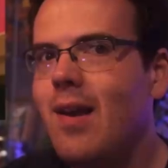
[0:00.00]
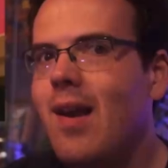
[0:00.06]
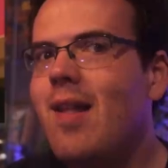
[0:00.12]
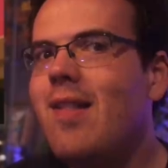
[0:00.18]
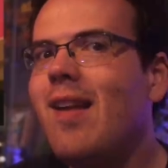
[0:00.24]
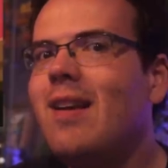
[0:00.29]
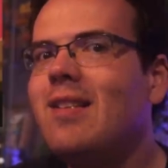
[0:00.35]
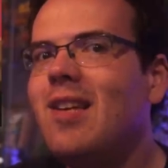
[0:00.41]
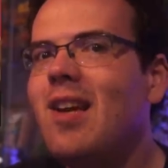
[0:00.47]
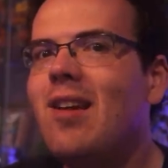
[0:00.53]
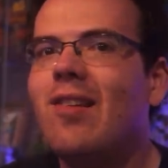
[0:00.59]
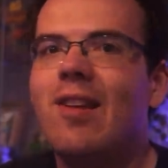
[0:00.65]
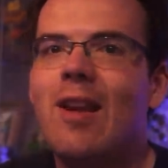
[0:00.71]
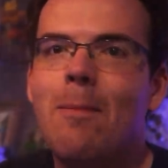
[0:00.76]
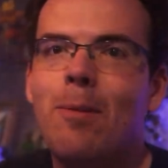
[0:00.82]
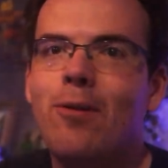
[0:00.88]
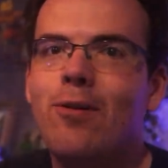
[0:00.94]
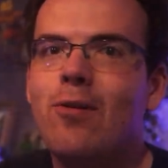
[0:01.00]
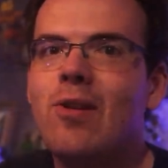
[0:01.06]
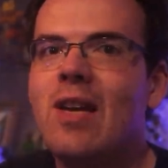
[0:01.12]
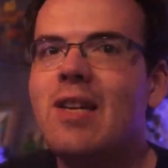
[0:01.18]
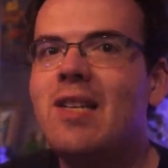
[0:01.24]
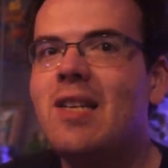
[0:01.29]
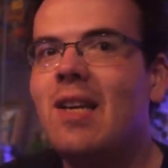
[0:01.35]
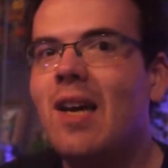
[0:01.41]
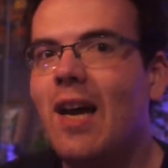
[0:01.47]
His antics in episode
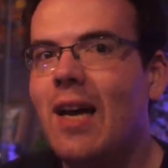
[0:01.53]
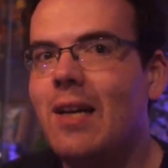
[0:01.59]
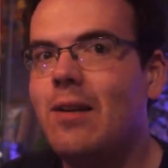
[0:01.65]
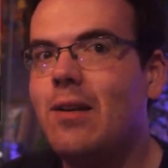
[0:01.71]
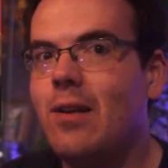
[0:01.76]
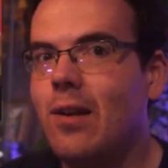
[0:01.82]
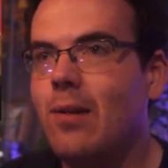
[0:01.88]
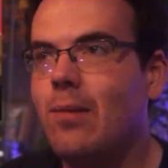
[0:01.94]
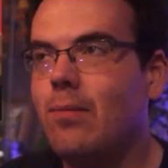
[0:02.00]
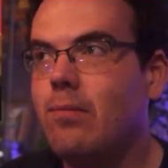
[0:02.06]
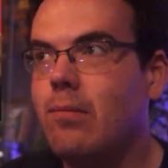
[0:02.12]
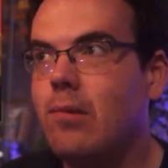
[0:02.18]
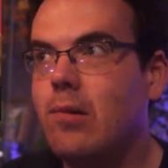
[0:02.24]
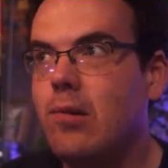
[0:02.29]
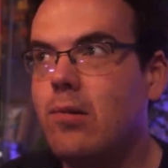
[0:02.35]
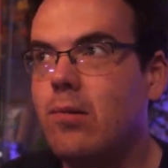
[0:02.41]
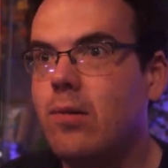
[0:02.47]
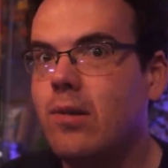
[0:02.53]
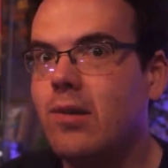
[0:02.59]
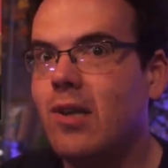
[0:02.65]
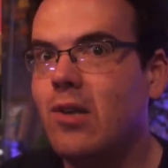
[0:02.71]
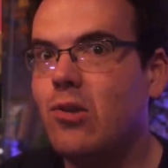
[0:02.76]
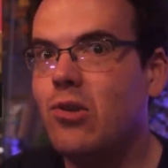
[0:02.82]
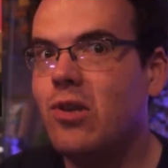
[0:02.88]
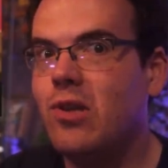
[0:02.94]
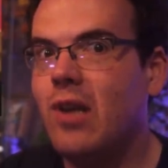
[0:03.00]
89, you know, the Yurin
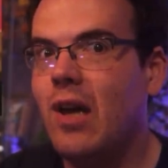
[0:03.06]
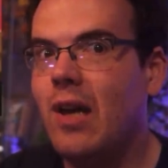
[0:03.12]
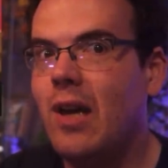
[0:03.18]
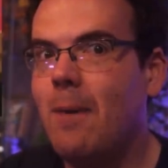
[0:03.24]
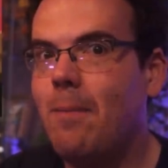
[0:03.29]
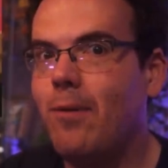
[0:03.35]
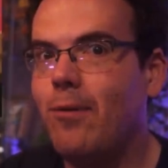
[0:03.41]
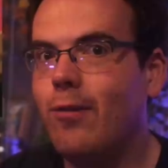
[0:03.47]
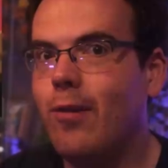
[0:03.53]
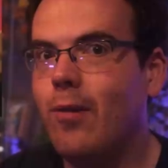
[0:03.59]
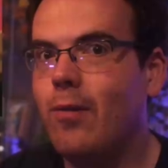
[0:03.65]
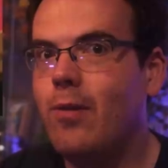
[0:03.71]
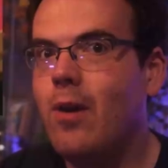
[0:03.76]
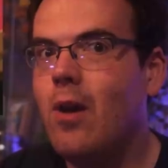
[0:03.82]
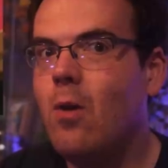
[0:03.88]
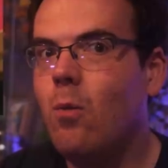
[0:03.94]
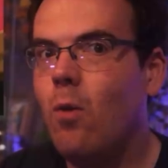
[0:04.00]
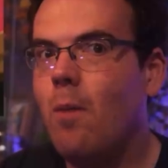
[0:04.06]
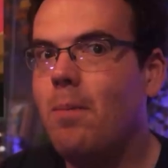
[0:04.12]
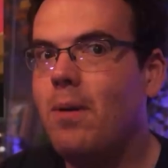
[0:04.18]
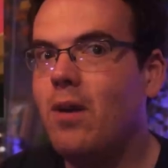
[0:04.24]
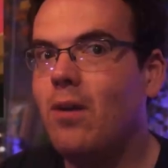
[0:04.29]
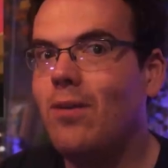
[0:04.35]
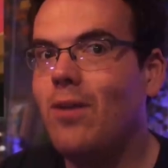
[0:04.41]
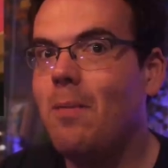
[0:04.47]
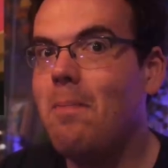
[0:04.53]
Tenshinhan episode, were
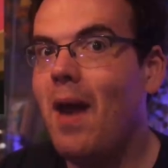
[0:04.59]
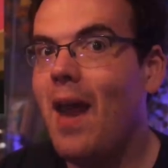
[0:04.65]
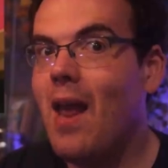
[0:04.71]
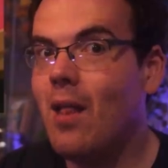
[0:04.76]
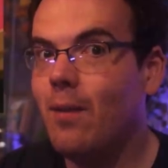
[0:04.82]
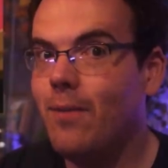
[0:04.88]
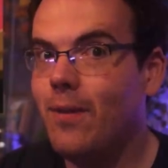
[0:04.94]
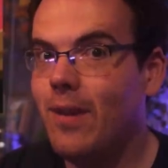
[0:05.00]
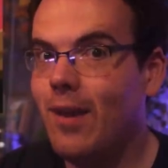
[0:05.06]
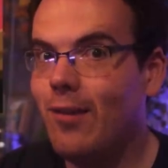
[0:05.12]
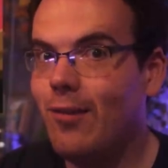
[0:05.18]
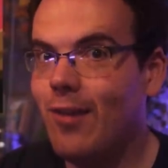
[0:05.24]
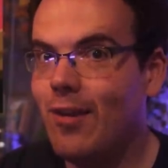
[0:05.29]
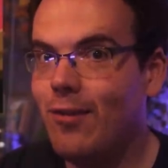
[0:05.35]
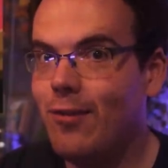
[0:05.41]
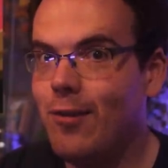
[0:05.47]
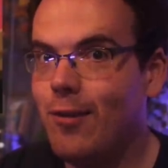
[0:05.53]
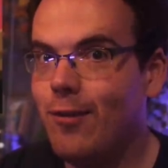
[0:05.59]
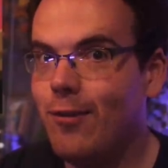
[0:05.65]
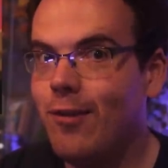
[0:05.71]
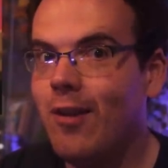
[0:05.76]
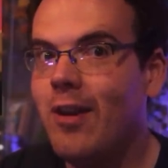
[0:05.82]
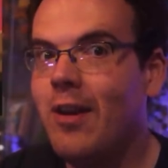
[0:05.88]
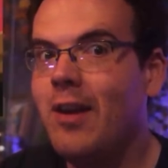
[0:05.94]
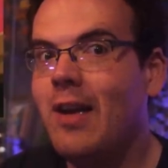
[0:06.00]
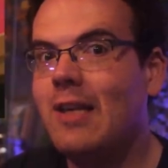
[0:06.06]
beyond the pale for their censors.
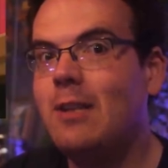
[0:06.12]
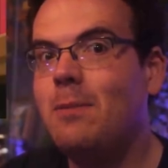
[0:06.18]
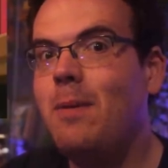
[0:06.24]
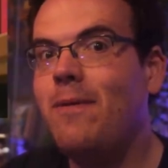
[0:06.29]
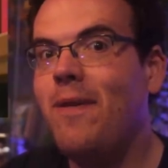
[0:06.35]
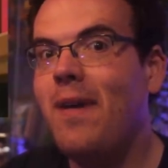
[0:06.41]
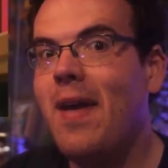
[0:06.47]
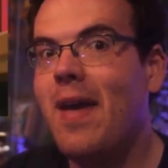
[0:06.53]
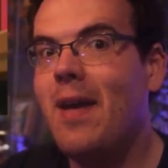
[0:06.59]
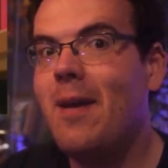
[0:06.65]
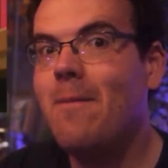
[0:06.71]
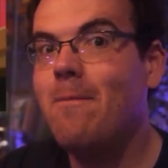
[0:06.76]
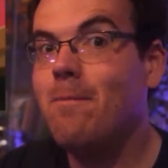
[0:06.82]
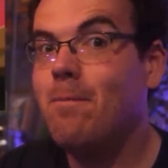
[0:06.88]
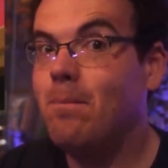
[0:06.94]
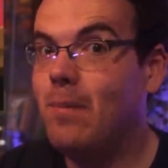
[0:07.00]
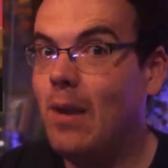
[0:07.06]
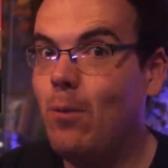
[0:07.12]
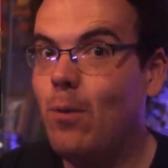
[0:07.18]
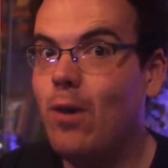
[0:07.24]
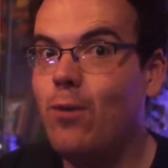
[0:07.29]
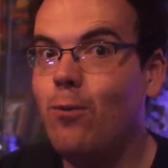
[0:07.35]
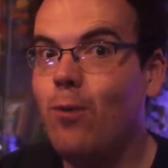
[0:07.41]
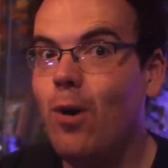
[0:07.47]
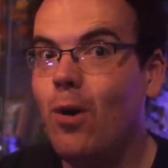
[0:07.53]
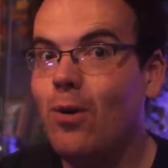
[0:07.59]
And to be fair, they
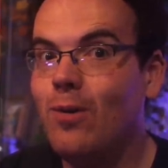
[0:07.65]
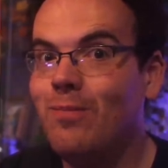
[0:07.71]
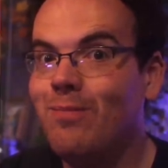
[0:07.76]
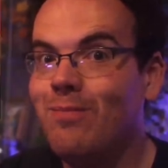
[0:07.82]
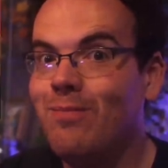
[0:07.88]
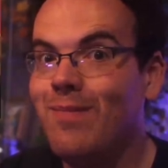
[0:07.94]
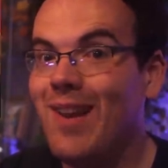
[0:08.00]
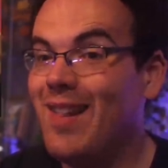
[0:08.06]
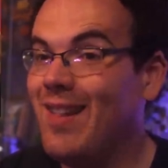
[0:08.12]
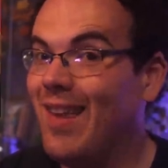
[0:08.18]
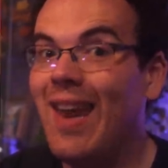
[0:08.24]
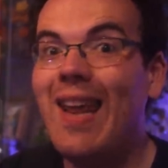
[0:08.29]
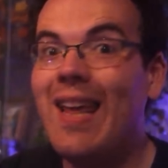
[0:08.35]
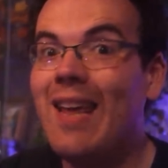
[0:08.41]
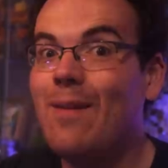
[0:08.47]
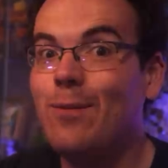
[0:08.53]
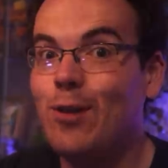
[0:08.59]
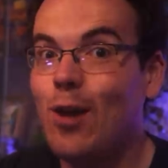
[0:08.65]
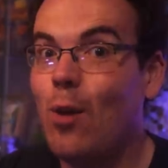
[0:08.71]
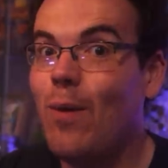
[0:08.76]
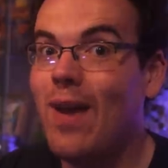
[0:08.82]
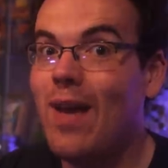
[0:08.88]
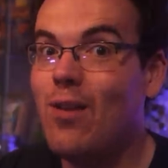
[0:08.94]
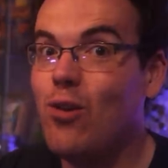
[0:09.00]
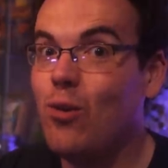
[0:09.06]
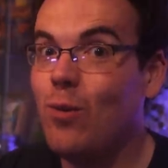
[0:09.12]
weren't wrong. It's gonna give
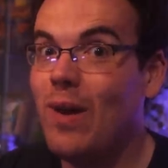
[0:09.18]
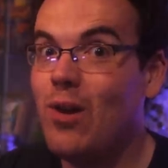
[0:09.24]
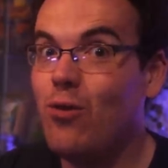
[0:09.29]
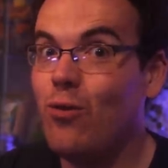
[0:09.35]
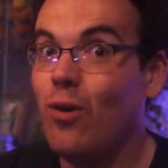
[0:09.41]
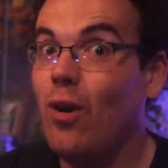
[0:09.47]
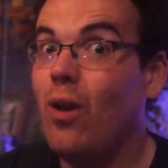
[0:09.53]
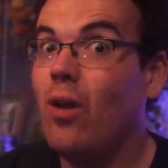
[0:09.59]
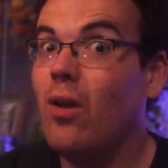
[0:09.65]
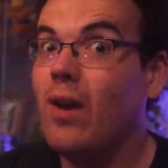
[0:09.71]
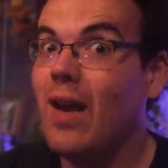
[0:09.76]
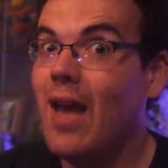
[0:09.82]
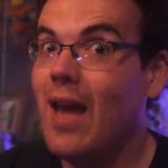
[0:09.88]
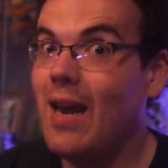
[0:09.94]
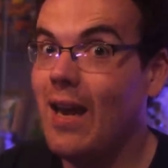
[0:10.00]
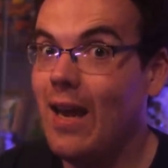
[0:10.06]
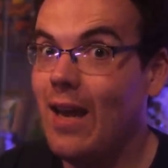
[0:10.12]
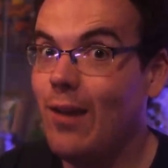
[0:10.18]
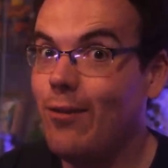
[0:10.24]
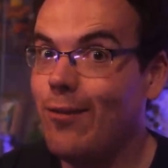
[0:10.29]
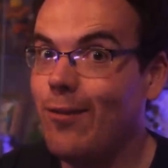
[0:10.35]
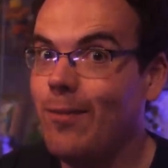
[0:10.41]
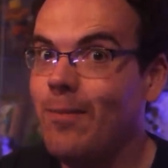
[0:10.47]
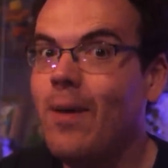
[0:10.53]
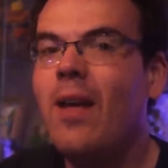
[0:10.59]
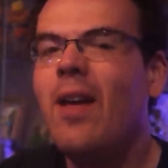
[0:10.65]
Toei and Shueisha a lot of headaches.